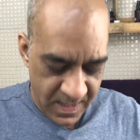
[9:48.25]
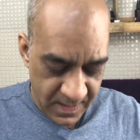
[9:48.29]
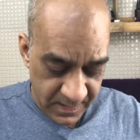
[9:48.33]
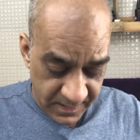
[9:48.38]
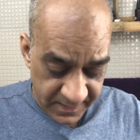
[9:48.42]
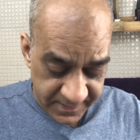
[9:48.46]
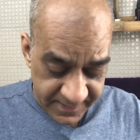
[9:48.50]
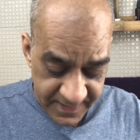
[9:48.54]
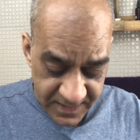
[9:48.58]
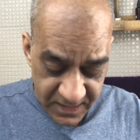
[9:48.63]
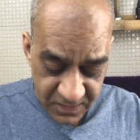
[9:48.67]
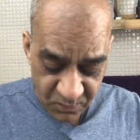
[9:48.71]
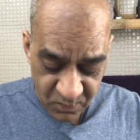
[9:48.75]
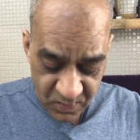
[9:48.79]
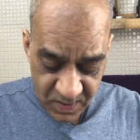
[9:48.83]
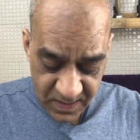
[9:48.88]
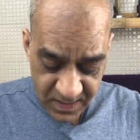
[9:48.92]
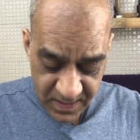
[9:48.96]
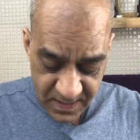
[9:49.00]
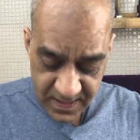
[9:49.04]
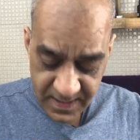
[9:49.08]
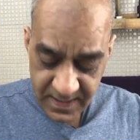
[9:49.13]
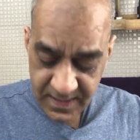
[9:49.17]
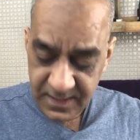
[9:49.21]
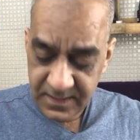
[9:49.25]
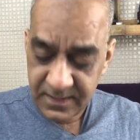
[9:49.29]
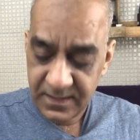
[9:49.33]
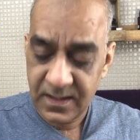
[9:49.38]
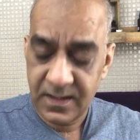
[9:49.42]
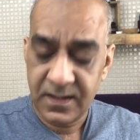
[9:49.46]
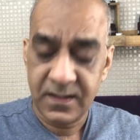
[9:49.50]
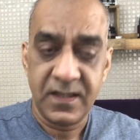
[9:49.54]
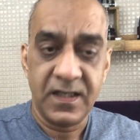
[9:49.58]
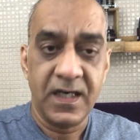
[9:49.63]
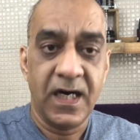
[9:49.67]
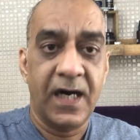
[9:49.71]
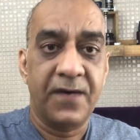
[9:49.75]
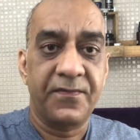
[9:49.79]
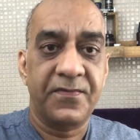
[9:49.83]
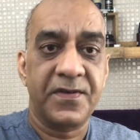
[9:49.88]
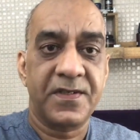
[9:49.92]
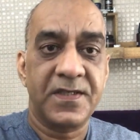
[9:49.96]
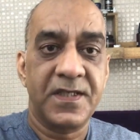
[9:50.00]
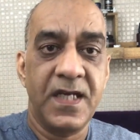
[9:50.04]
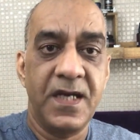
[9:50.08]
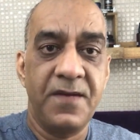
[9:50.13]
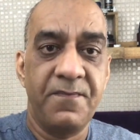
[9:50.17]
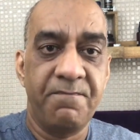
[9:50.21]
The second one is the
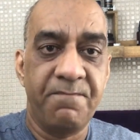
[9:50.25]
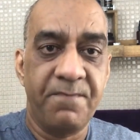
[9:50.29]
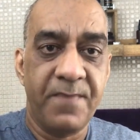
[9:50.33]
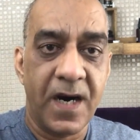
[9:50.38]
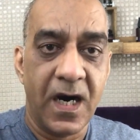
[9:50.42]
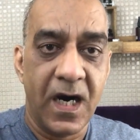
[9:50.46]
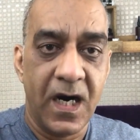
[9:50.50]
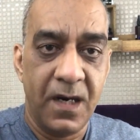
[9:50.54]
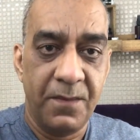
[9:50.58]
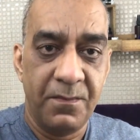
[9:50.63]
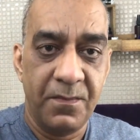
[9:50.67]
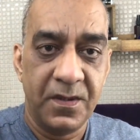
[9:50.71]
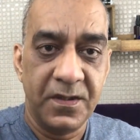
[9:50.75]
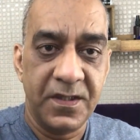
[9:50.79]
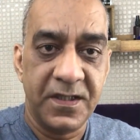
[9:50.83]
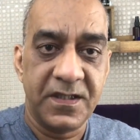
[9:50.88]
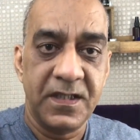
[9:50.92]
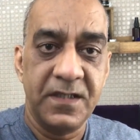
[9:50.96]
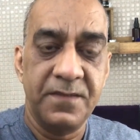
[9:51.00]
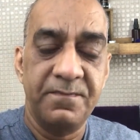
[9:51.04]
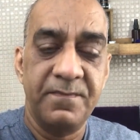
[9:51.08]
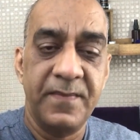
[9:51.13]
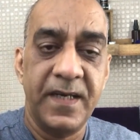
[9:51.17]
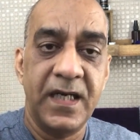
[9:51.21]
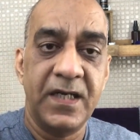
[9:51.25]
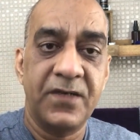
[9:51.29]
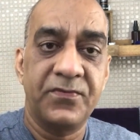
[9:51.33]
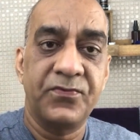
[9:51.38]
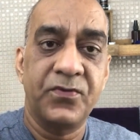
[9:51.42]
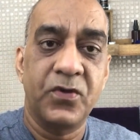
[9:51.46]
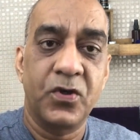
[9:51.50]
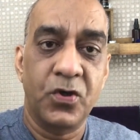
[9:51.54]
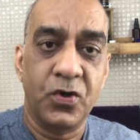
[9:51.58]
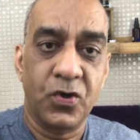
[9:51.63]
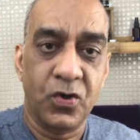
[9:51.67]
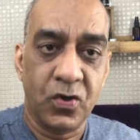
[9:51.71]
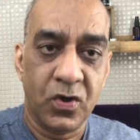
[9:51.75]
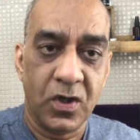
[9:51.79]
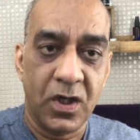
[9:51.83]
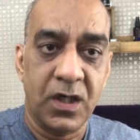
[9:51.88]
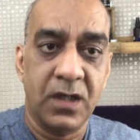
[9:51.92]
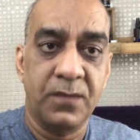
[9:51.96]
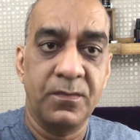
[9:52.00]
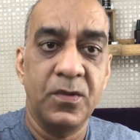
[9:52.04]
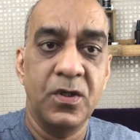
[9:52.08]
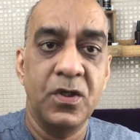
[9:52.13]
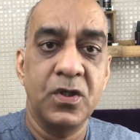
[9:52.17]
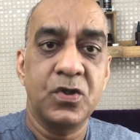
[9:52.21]
aftershave balm. This is meant for
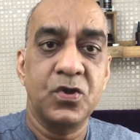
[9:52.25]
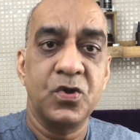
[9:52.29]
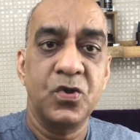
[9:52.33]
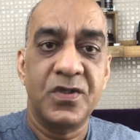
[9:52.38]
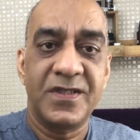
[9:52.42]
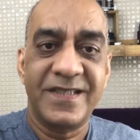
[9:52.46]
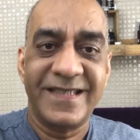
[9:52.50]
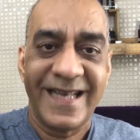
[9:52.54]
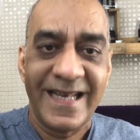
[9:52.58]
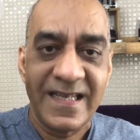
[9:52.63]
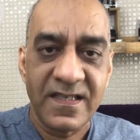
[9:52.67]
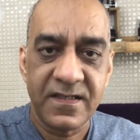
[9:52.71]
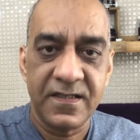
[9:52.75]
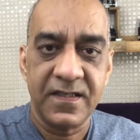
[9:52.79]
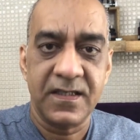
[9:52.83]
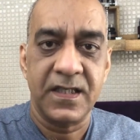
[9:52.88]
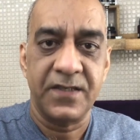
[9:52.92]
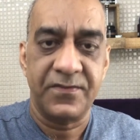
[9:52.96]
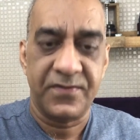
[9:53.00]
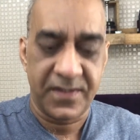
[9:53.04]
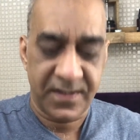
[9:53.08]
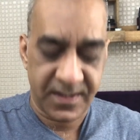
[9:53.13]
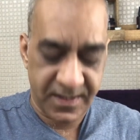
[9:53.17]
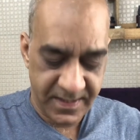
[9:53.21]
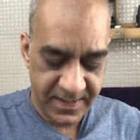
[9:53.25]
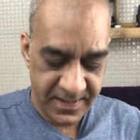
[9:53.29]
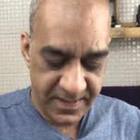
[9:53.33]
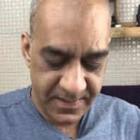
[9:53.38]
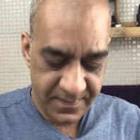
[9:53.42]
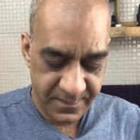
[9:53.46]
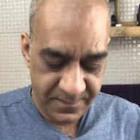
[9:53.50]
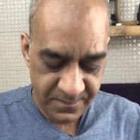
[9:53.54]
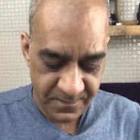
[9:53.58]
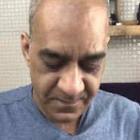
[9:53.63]
normal to sensitive skin.